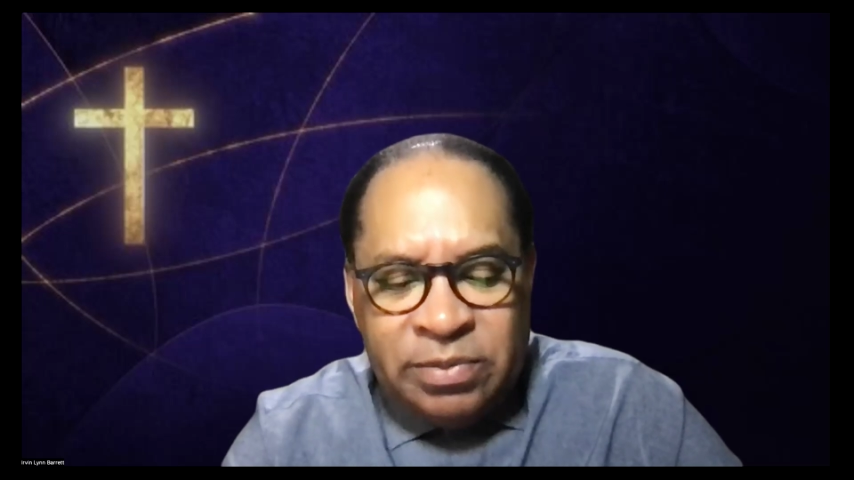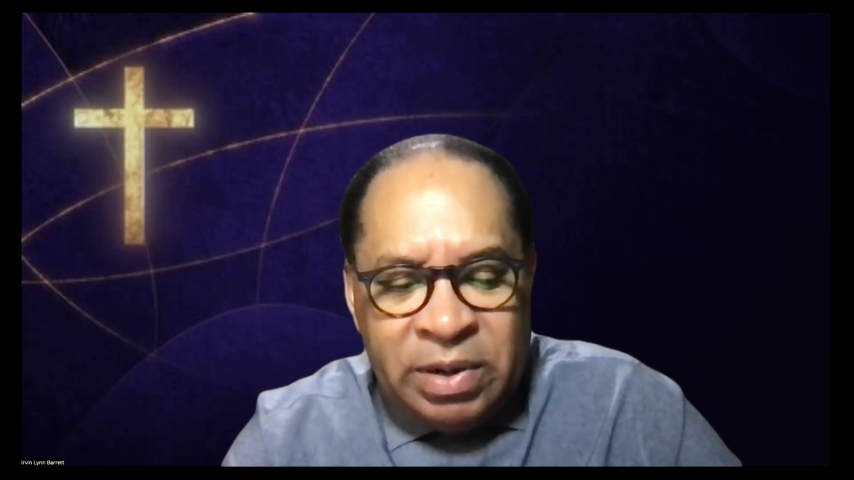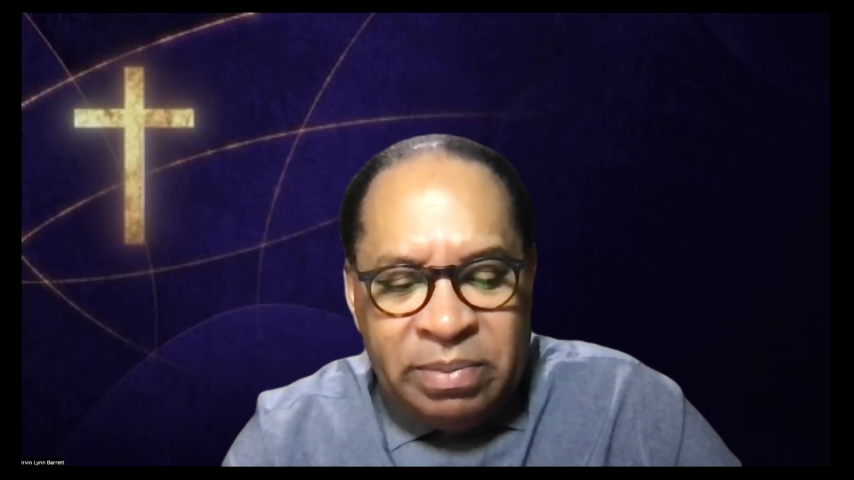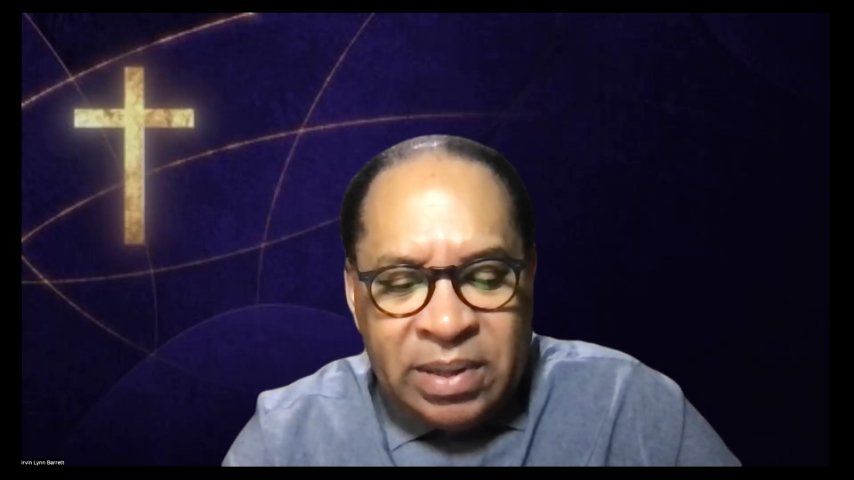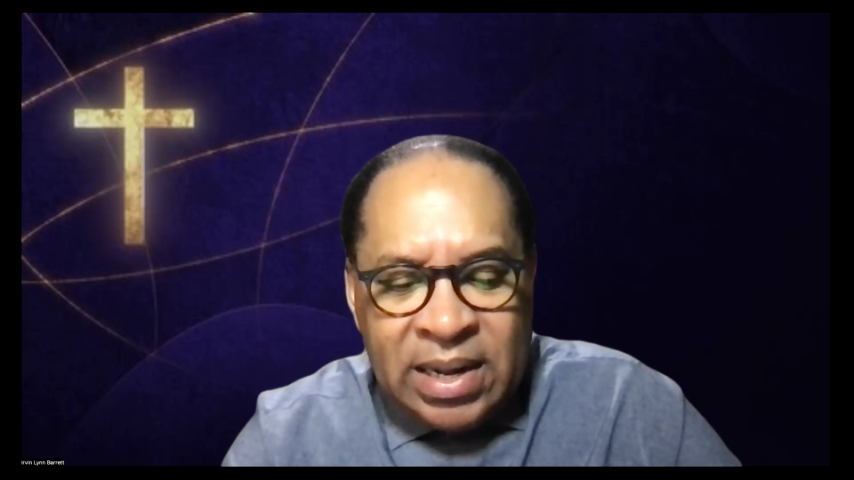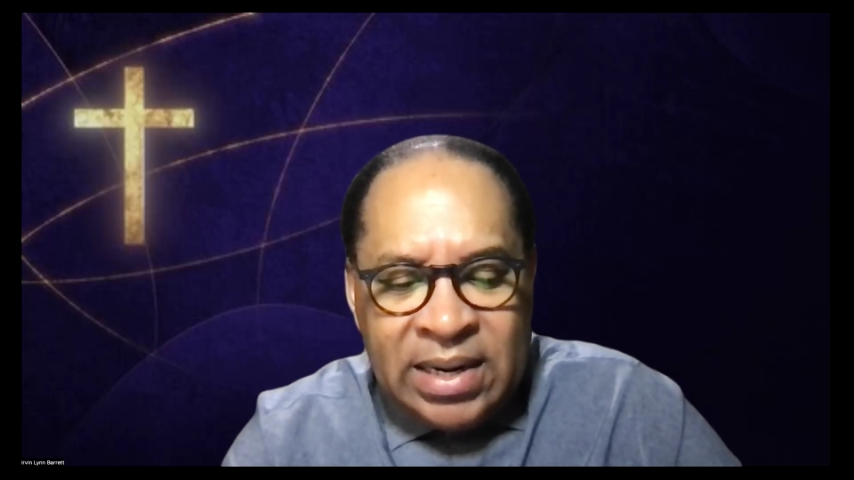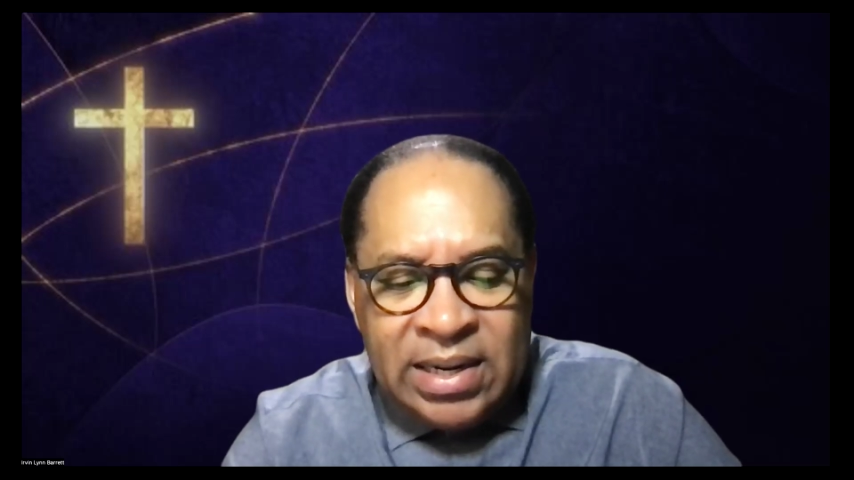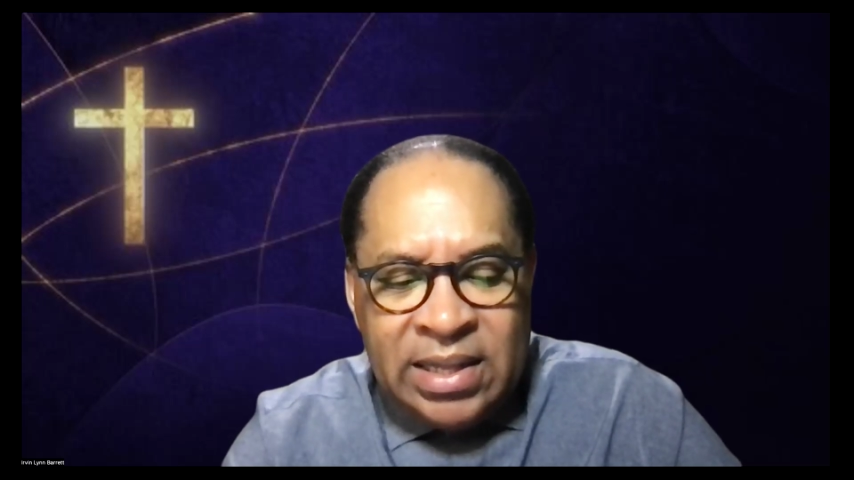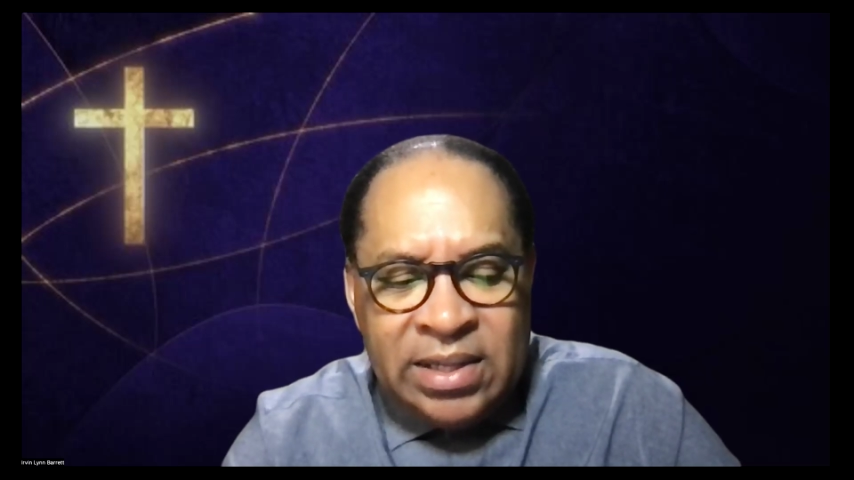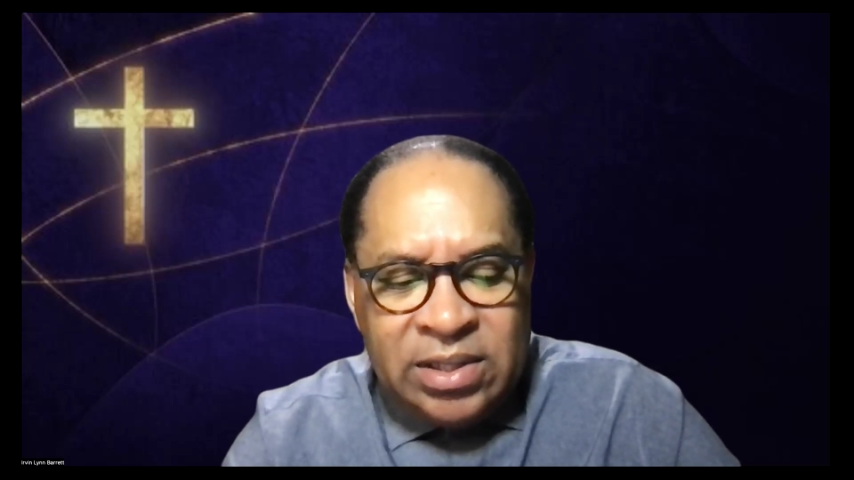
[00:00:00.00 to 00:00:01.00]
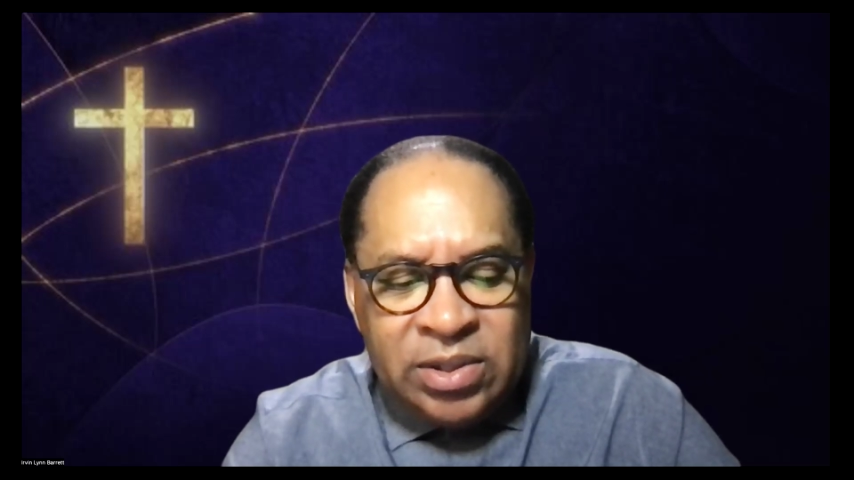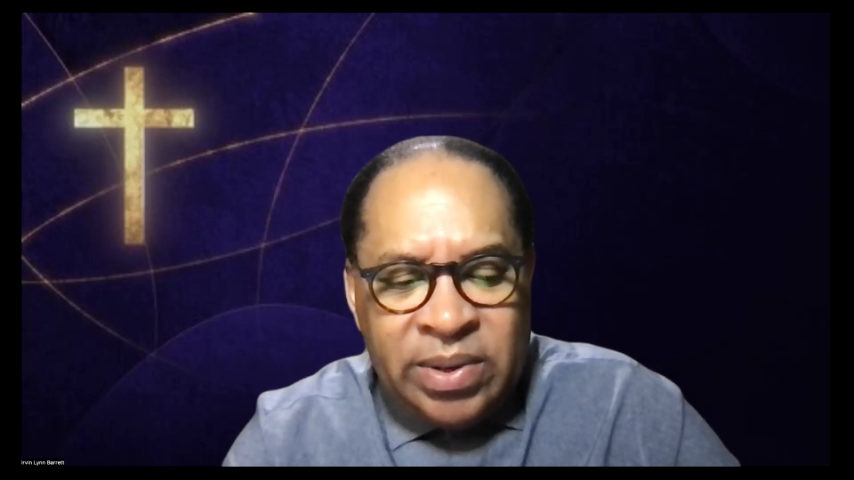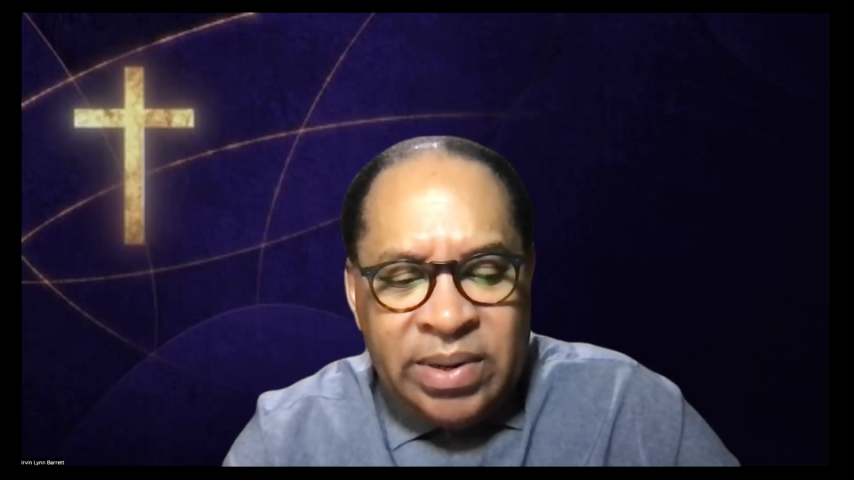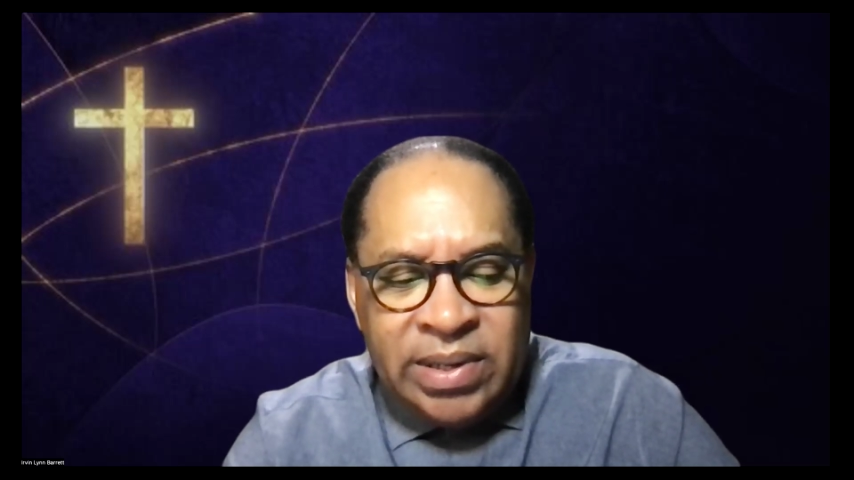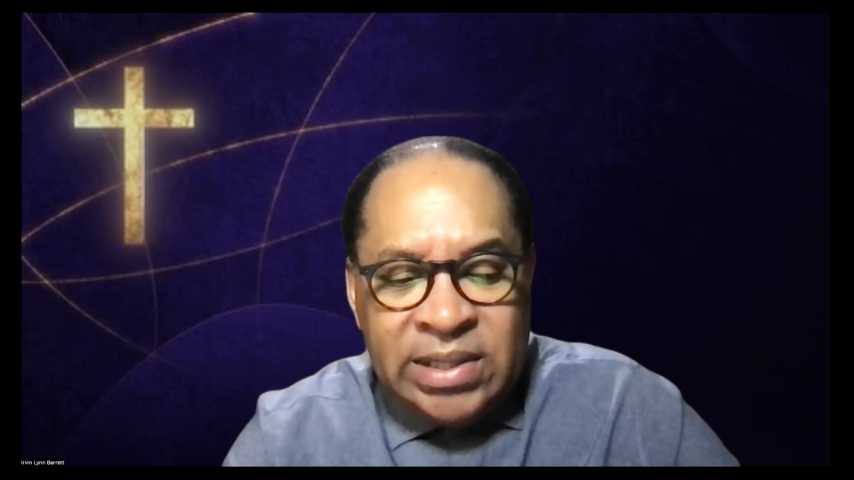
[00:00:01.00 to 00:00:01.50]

being planted in the soil.